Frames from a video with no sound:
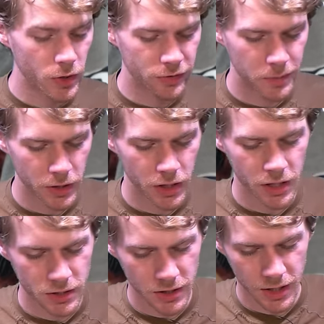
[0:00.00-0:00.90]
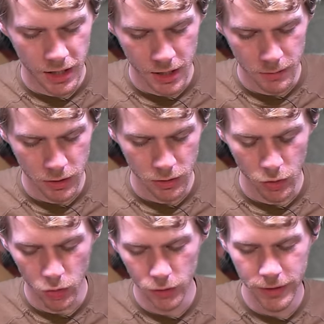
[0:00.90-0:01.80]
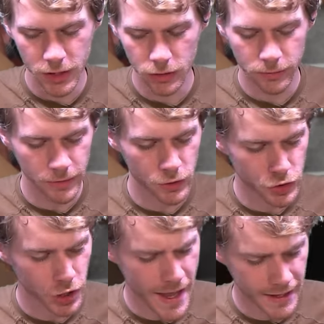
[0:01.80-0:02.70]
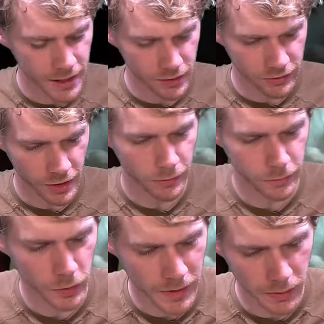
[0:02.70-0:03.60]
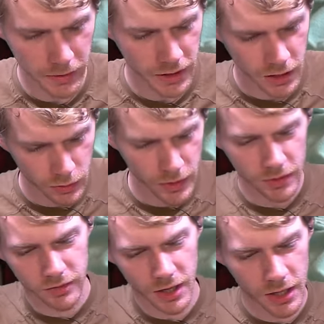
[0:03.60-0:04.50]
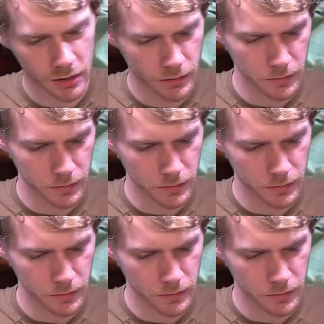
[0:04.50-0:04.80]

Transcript: you whisper into the camera, only your future editing self will be able to hear what you say.